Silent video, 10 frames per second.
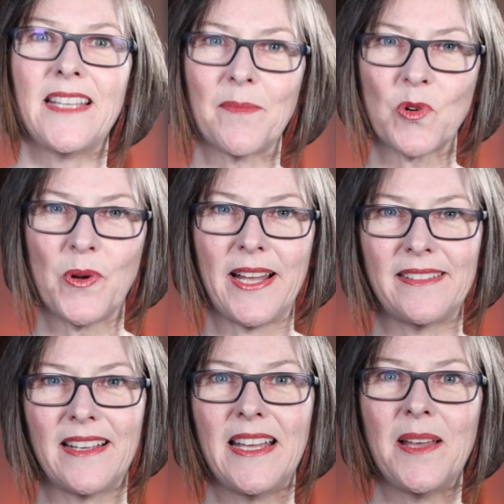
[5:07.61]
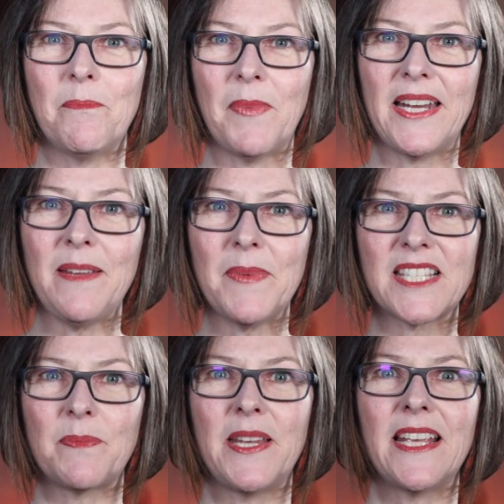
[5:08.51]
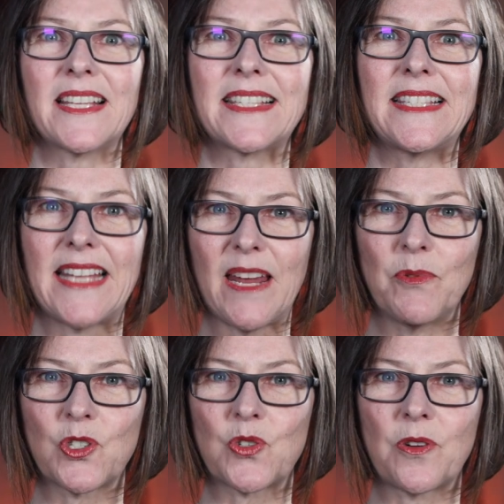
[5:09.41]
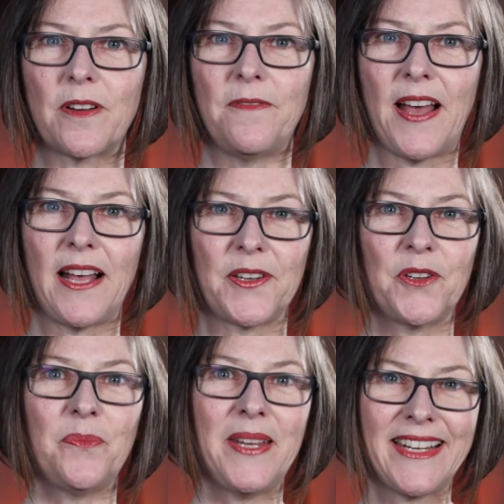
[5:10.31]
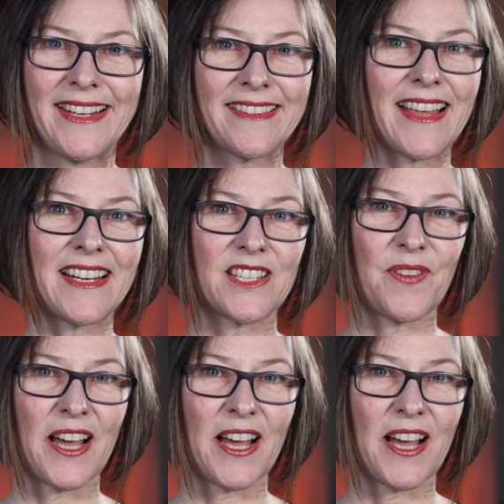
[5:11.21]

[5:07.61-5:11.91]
Number one, Money must be a stable store of value, meaning that its